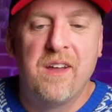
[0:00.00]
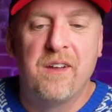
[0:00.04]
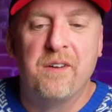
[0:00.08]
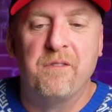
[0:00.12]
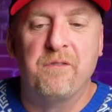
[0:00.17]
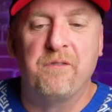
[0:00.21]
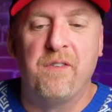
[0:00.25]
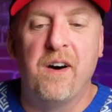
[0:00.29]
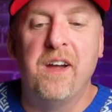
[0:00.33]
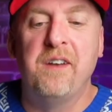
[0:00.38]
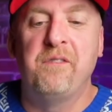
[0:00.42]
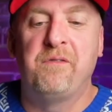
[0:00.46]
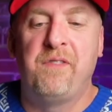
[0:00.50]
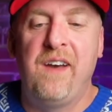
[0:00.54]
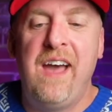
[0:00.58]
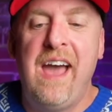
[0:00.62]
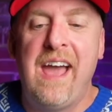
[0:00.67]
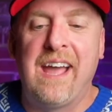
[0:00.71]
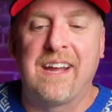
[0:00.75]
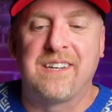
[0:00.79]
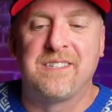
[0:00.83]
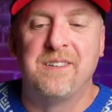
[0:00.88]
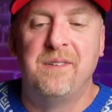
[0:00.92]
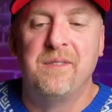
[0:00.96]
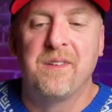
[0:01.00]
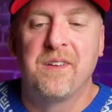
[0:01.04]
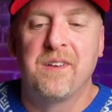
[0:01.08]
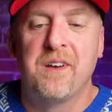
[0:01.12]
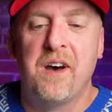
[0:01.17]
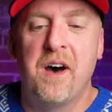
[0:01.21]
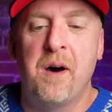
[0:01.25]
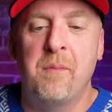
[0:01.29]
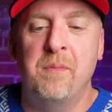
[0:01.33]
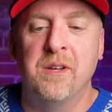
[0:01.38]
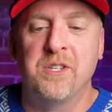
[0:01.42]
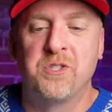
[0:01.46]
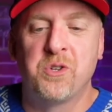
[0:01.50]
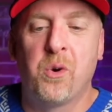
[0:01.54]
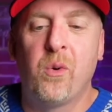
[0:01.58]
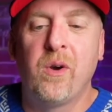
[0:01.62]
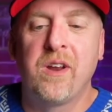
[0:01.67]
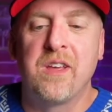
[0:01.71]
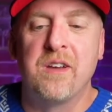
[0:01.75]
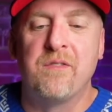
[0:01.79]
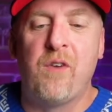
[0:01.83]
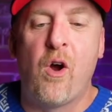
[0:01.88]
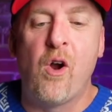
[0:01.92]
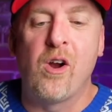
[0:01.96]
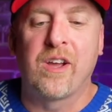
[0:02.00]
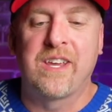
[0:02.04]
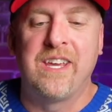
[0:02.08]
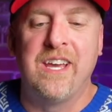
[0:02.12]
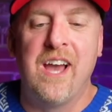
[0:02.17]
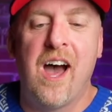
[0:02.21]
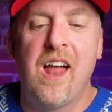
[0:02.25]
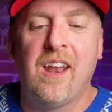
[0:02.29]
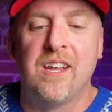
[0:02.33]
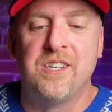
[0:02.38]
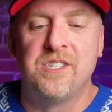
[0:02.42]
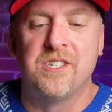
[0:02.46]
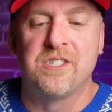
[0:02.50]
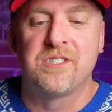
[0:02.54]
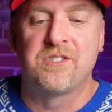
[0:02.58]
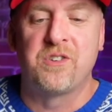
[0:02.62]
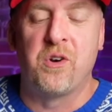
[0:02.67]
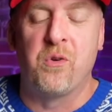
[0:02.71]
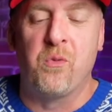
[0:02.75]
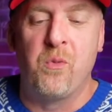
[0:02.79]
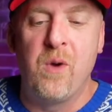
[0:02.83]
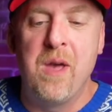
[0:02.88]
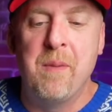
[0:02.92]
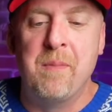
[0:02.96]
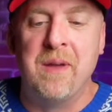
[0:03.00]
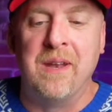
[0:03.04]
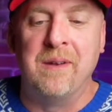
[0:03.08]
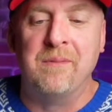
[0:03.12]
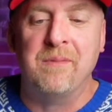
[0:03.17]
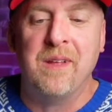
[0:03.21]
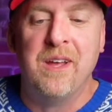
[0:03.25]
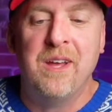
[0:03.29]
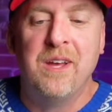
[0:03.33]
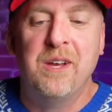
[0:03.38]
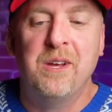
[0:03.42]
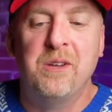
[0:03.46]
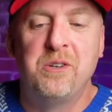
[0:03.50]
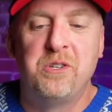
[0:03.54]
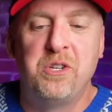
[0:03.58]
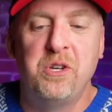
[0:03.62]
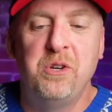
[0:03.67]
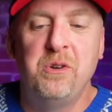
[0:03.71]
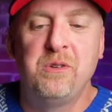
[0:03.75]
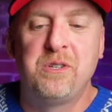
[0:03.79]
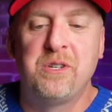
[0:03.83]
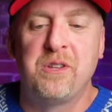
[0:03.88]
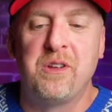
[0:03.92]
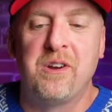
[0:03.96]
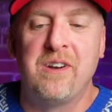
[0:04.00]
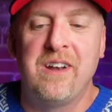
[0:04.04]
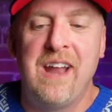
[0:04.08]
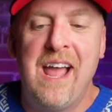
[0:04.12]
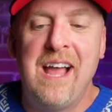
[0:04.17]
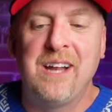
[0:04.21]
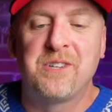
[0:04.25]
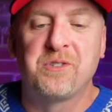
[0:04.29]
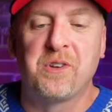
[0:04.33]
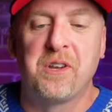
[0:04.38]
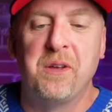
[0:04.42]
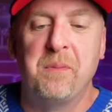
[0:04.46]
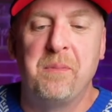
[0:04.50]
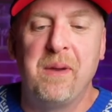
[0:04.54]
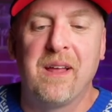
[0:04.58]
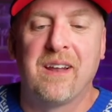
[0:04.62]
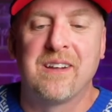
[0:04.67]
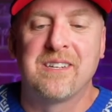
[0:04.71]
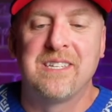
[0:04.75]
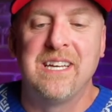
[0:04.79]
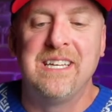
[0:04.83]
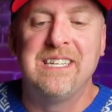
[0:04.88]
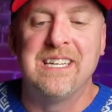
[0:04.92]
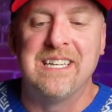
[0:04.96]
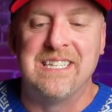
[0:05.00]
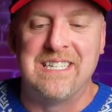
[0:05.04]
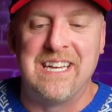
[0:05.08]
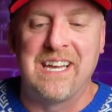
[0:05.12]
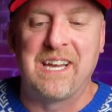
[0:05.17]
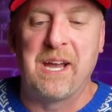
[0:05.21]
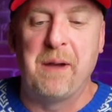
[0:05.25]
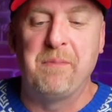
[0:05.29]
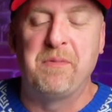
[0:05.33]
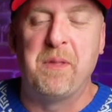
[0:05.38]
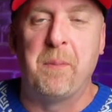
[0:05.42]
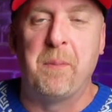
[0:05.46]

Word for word: Fun fact. A majority of archaeologists are women due to their natural ability to dig up